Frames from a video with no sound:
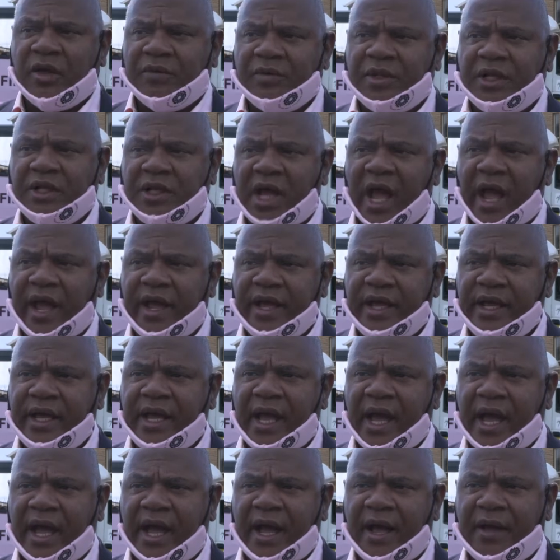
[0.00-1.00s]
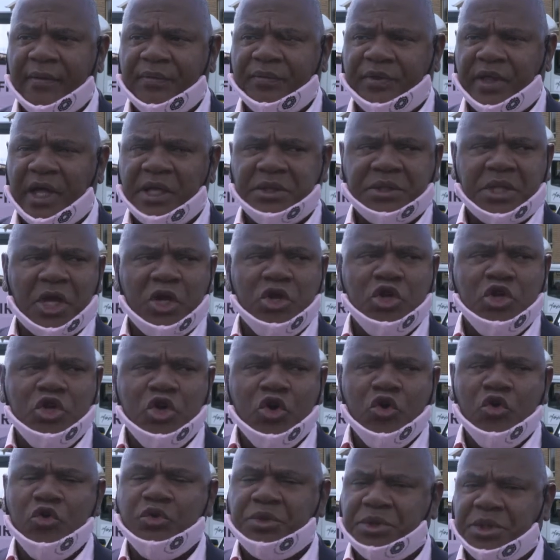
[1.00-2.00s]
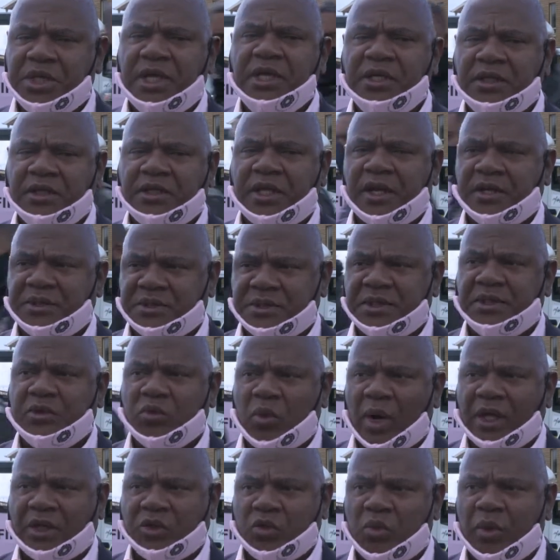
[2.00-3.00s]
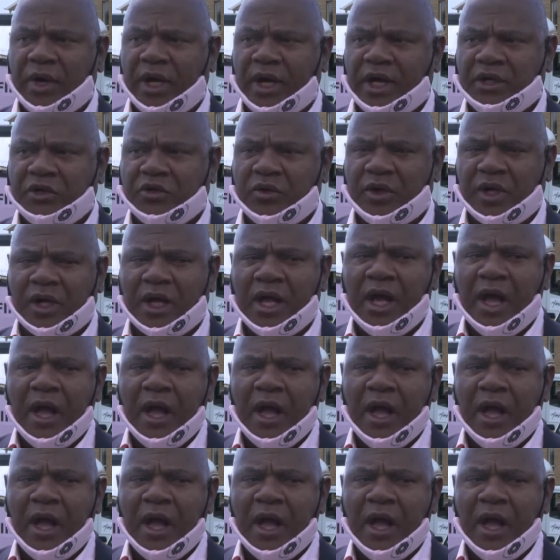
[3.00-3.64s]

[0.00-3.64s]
of the day, uh, there's a huge interest in what we are doing.